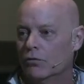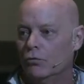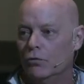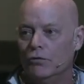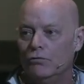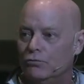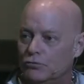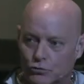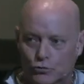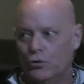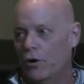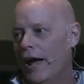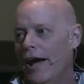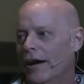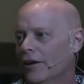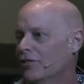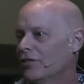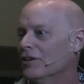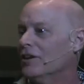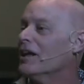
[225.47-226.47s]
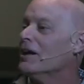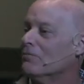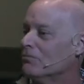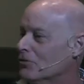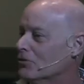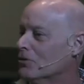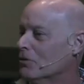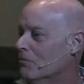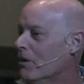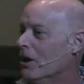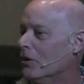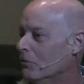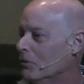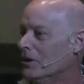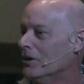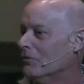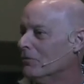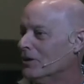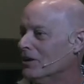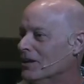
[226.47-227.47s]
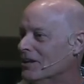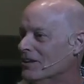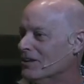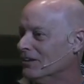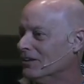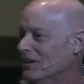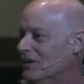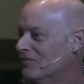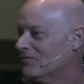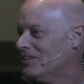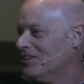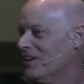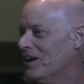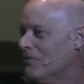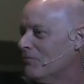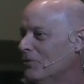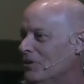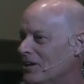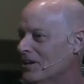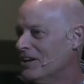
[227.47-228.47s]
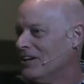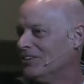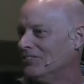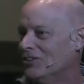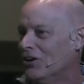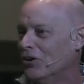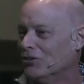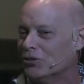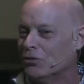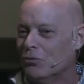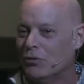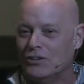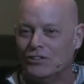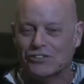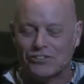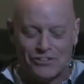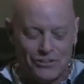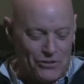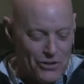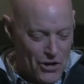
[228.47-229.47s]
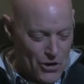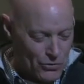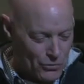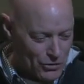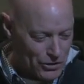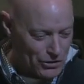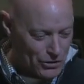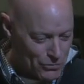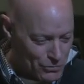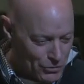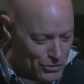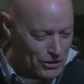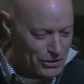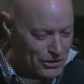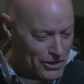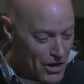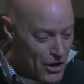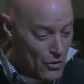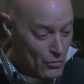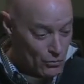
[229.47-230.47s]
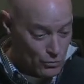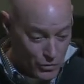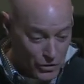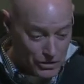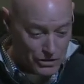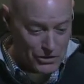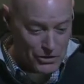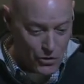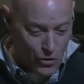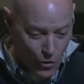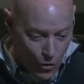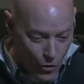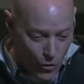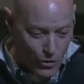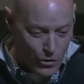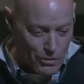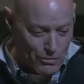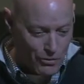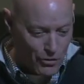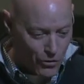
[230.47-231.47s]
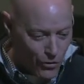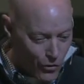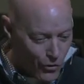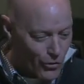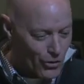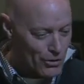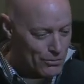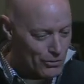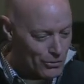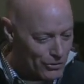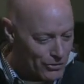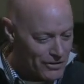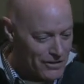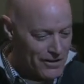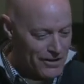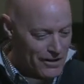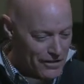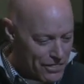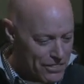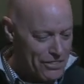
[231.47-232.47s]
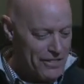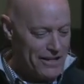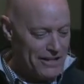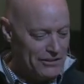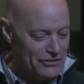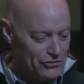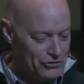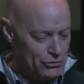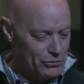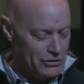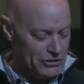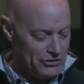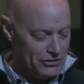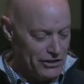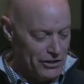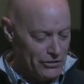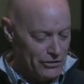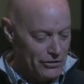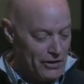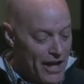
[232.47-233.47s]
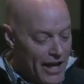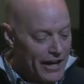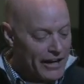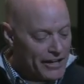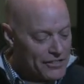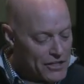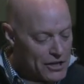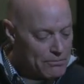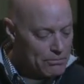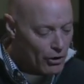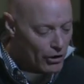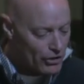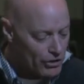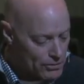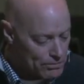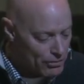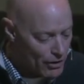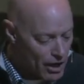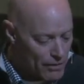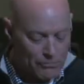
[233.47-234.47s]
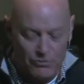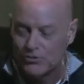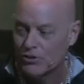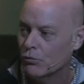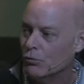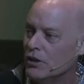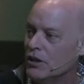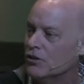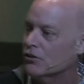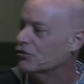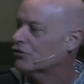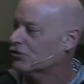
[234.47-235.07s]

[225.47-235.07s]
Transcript: We've dragged the name through the mud. We, we didn't lift it up. We didn't exalt it. We just did really, really, really horrible, horrible things to each other. And I think part of the problem is that we either